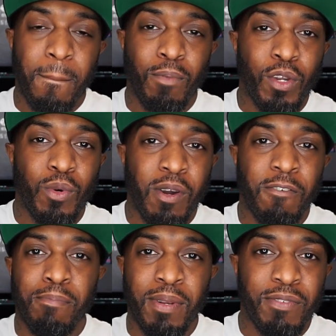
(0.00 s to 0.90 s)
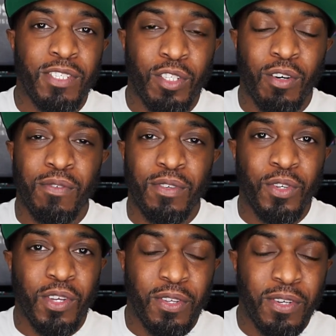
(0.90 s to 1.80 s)
Know your worth, believe in yourself. You
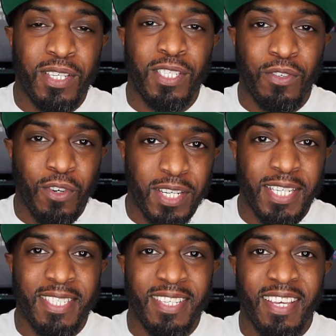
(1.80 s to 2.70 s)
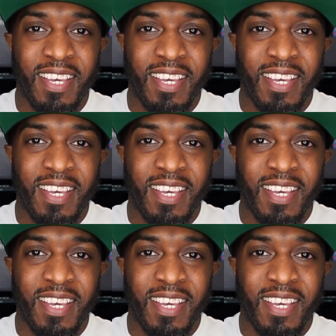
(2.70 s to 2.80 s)
can do this, you've got this.